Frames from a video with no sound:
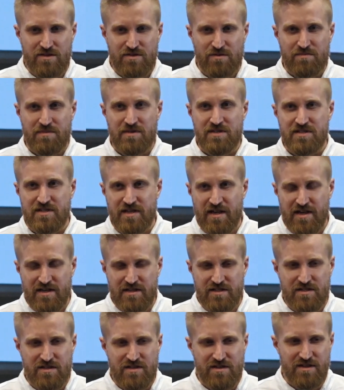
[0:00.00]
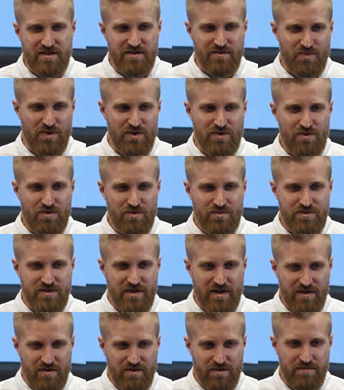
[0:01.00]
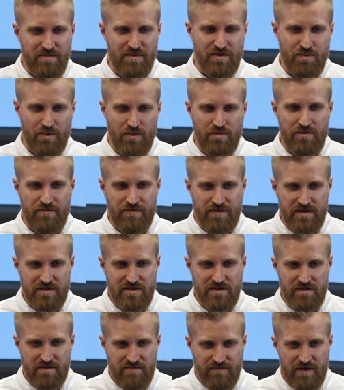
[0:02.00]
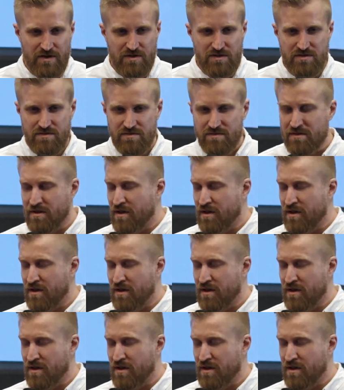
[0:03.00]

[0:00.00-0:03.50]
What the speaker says: or mistakes when you use Yango, but we will fix it very soon.